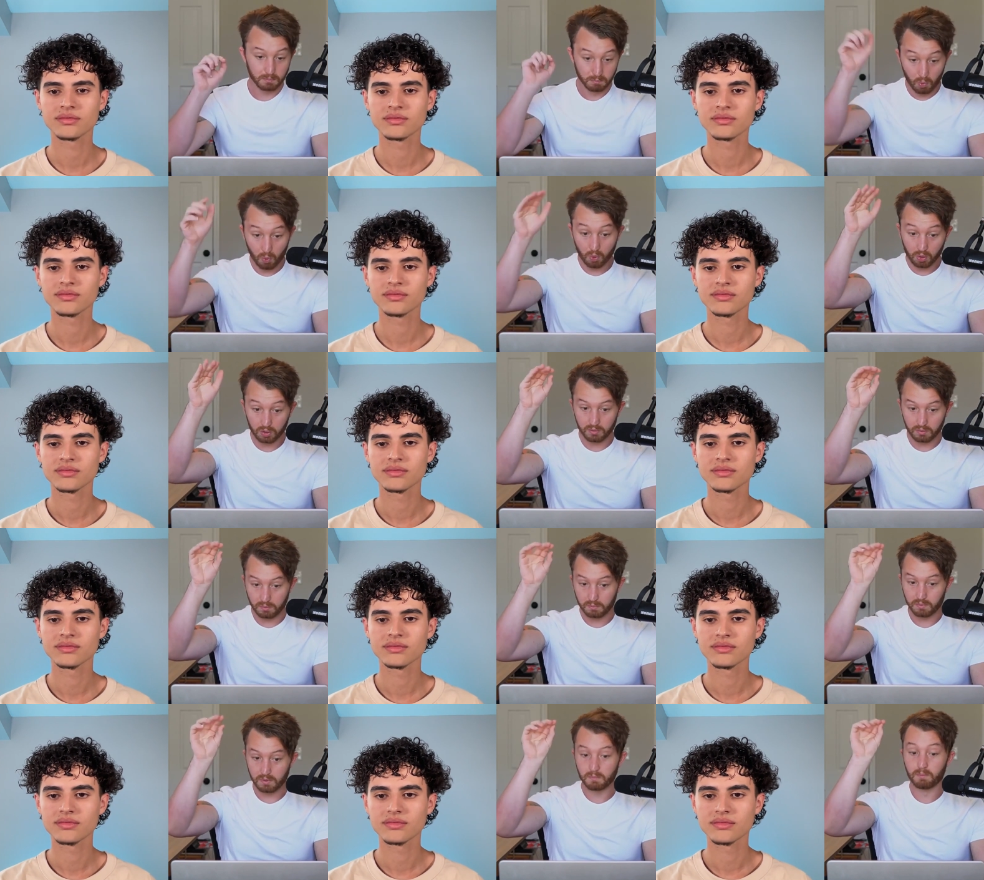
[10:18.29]

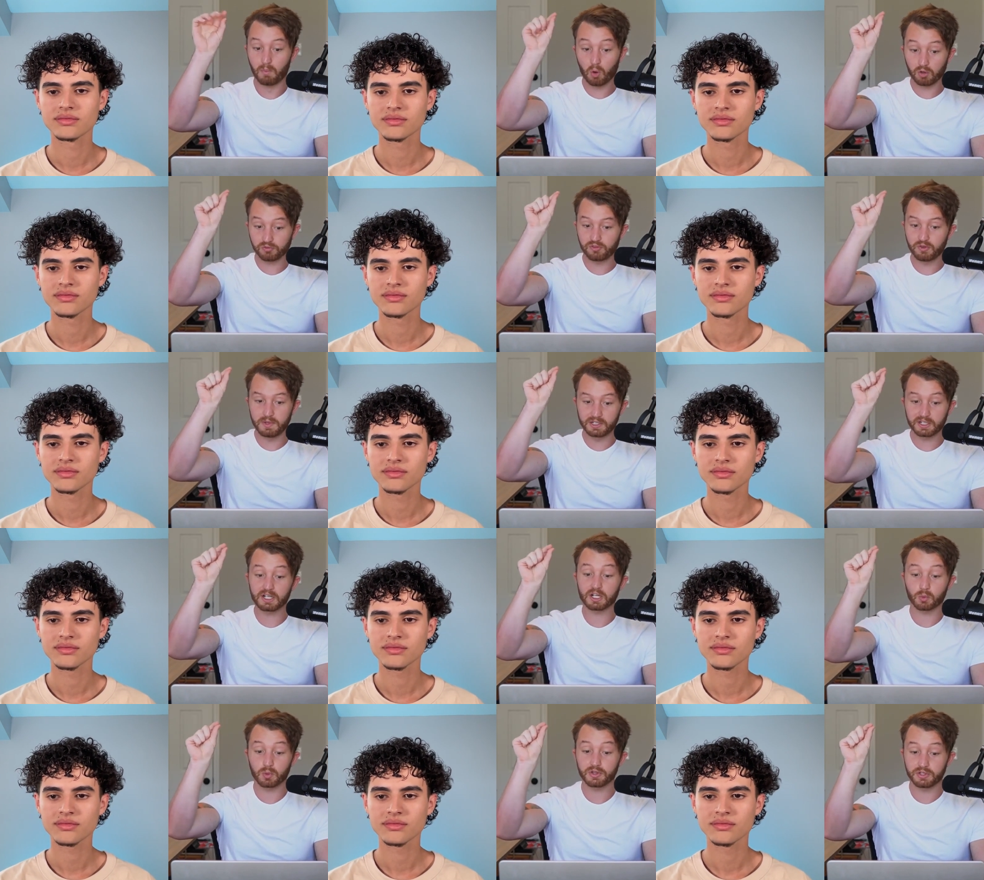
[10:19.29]
Speaker 1: More, more
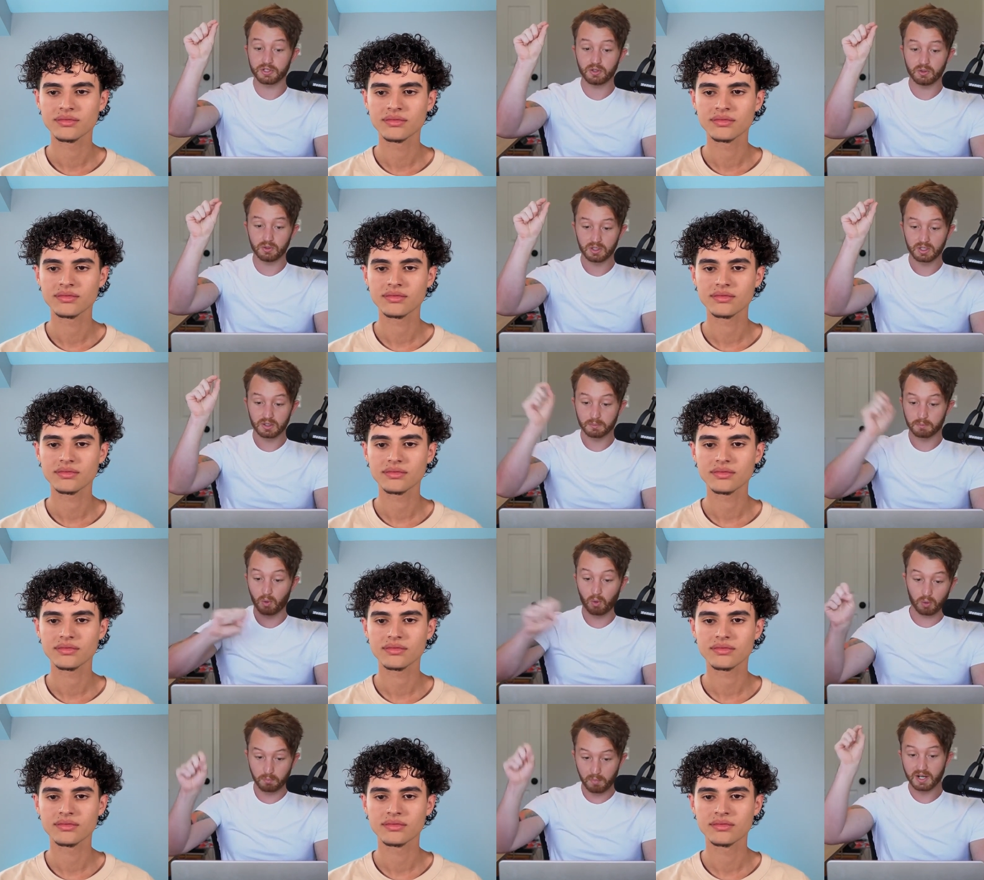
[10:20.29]
familiar with you,
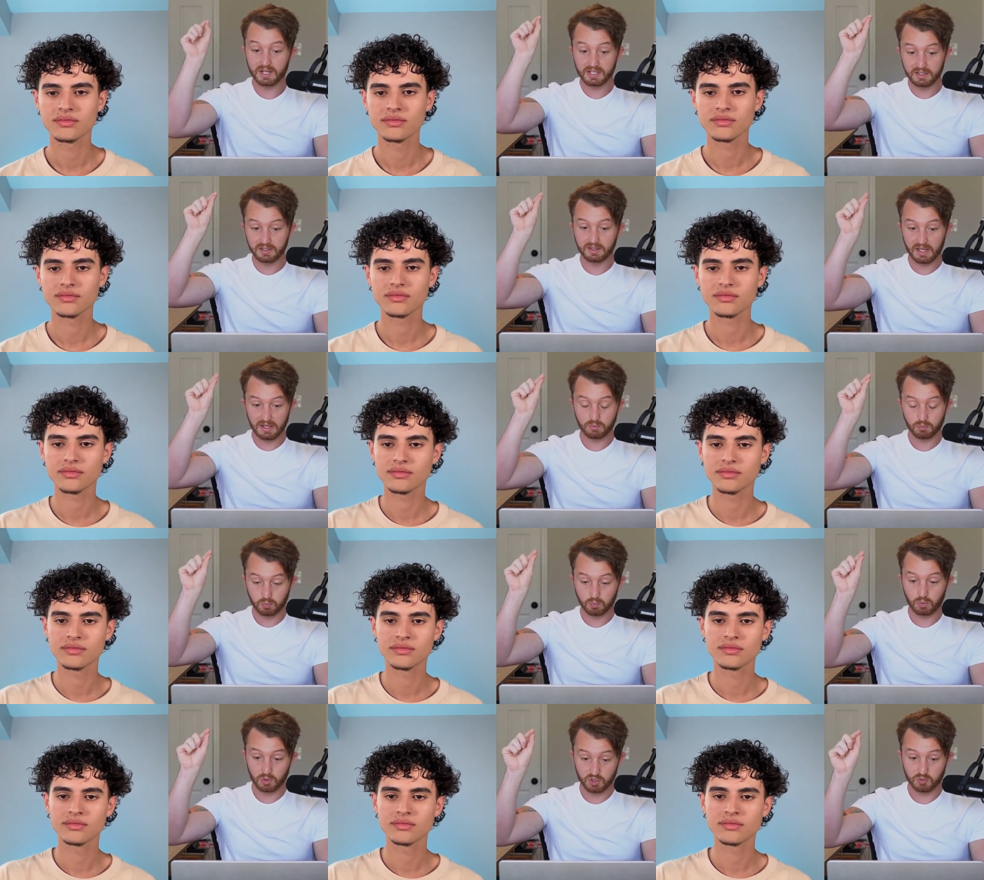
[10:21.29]
more money they
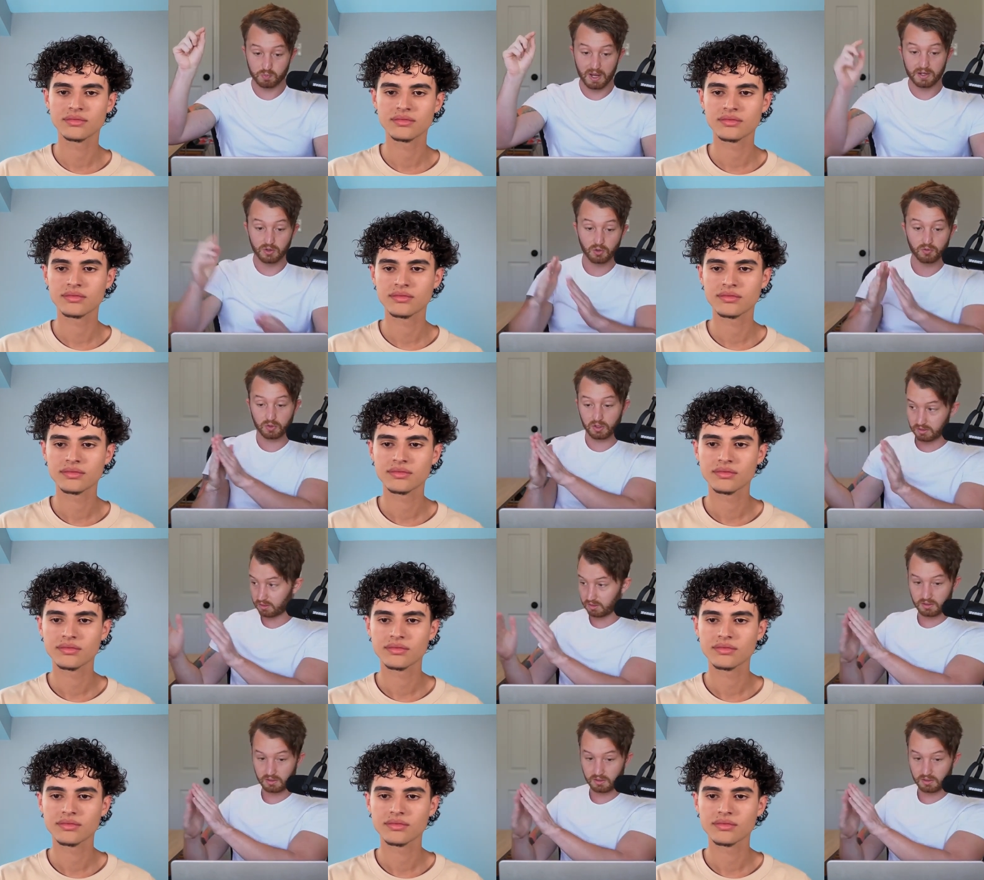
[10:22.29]
will spend over a,